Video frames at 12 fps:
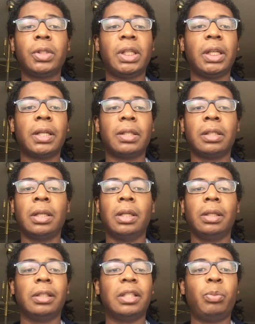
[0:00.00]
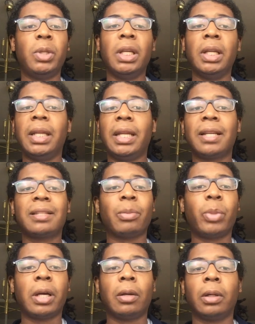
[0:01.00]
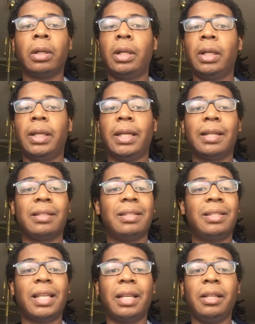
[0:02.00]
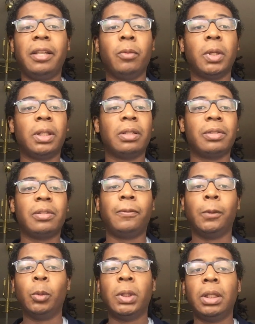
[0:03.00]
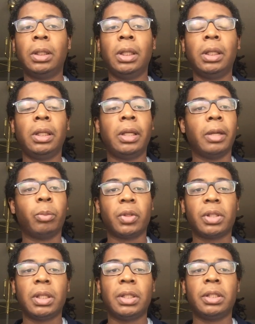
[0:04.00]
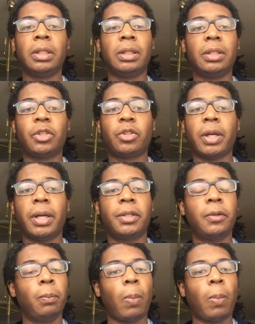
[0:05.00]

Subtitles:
He has the speed, he has the power, he has the technique when it comes to fluidity and precision in his strikes.